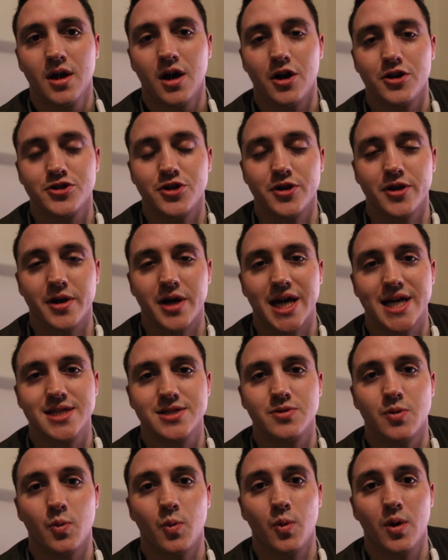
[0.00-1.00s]
I'll show you
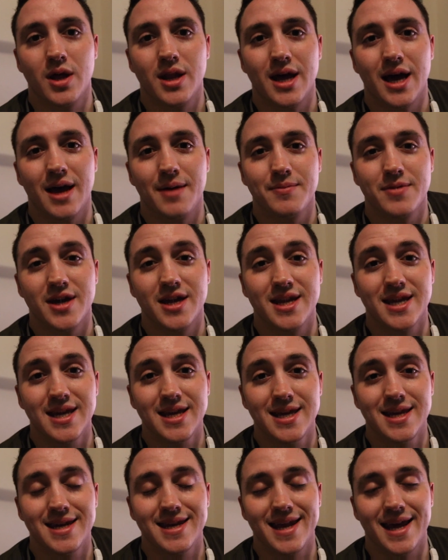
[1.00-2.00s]
guys what I'm gonna
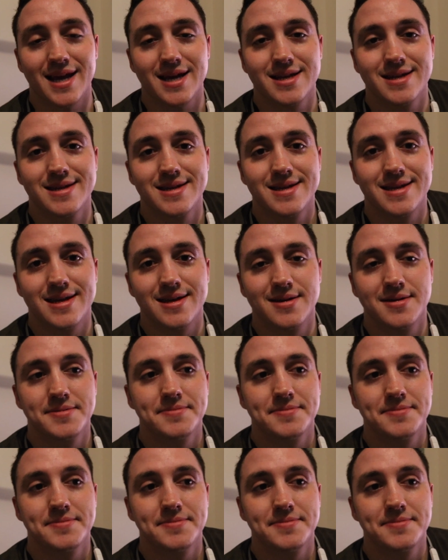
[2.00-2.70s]
eat next.